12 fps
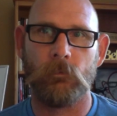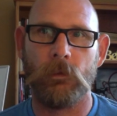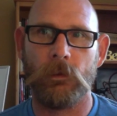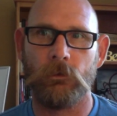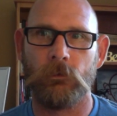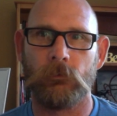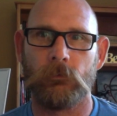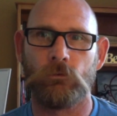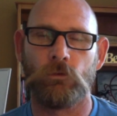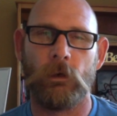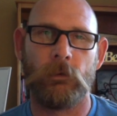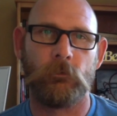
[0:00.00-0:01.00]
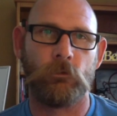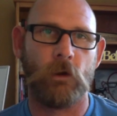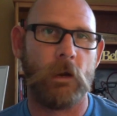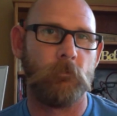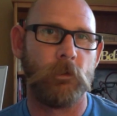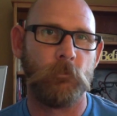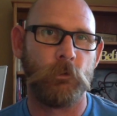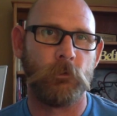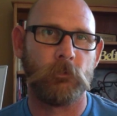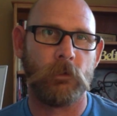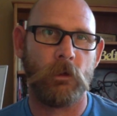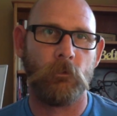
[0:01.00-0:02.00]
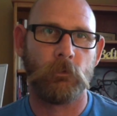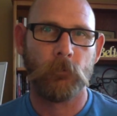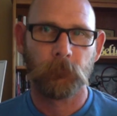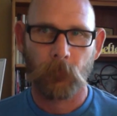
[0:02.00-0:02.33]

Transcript: and then just transcribe them yourselves.